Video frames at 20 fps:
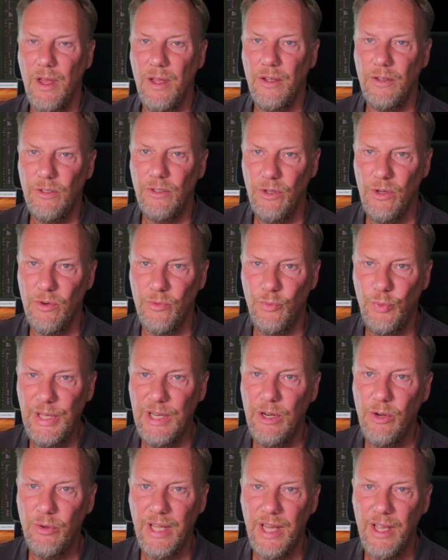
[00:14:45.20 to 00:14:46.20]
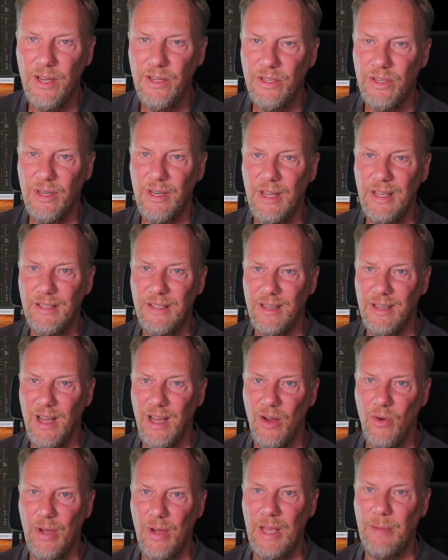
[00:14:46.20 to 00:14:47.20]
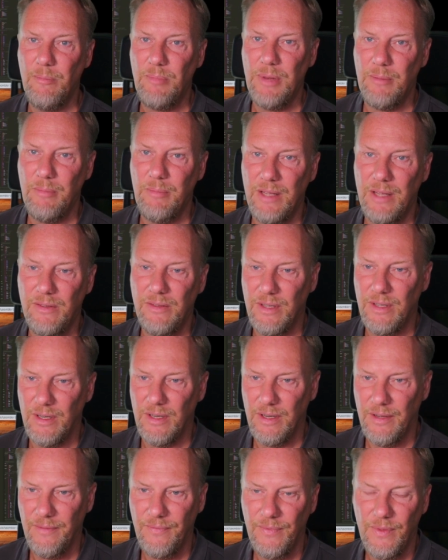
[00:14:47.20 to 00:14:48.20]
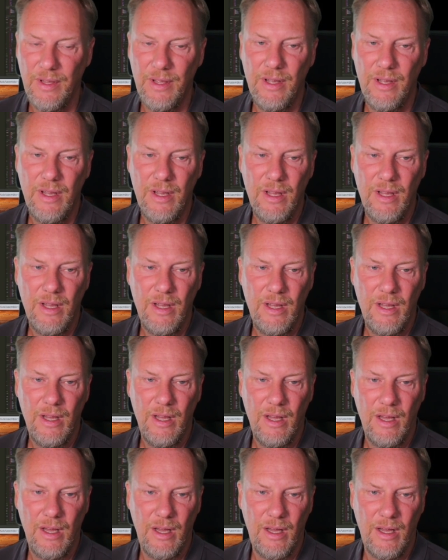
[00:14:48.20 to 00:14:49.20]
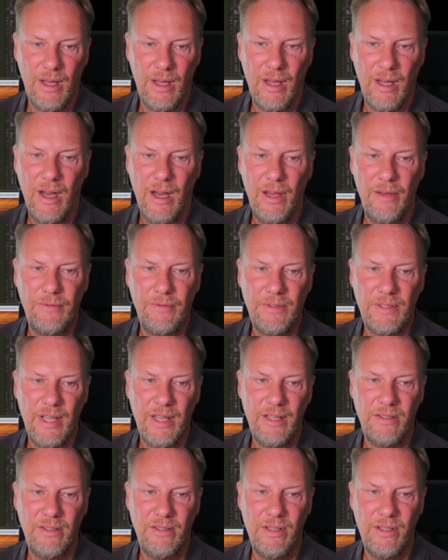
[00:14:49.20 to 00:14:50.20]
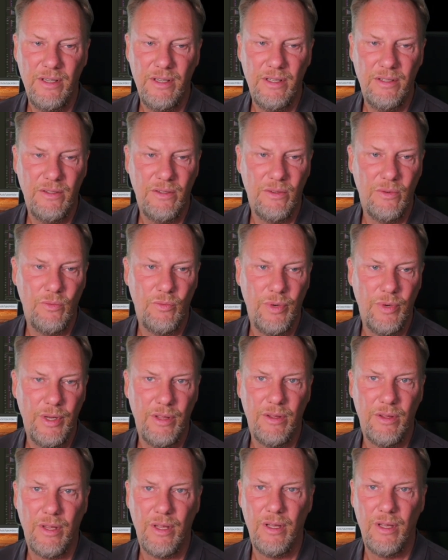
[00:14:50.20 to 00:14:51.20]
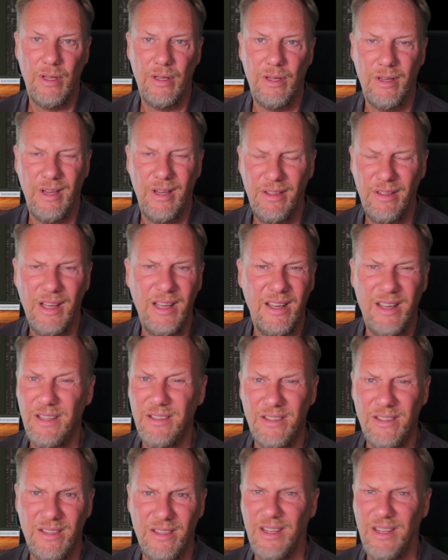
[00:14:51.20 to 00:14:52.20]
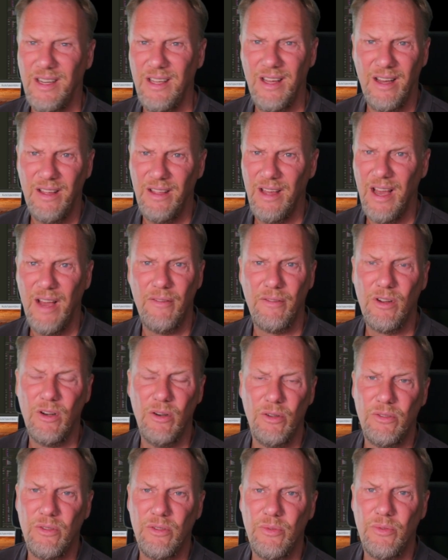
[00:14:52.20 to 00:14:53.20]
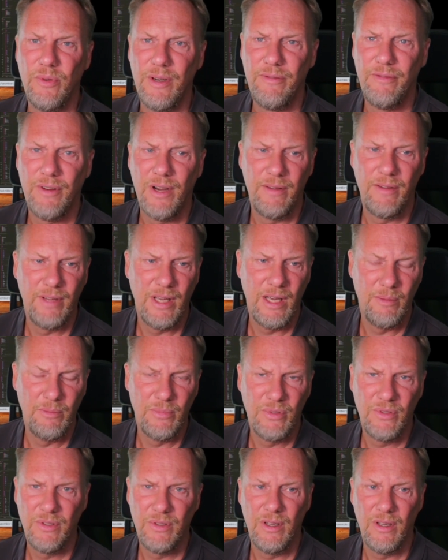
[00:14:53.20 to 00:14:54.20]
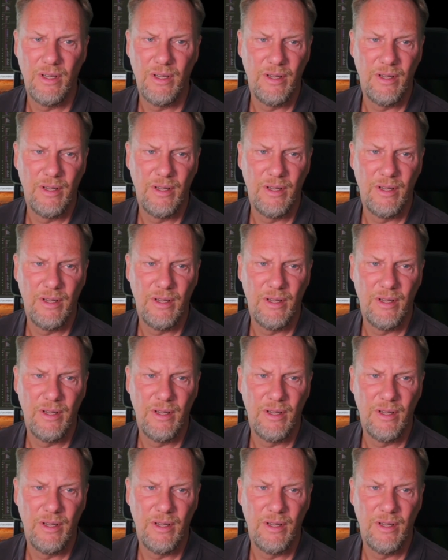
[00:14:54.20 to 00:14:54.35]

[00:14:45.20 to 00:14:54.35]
So relocation is now implemented. I've tested it with I think I have close to 25 games.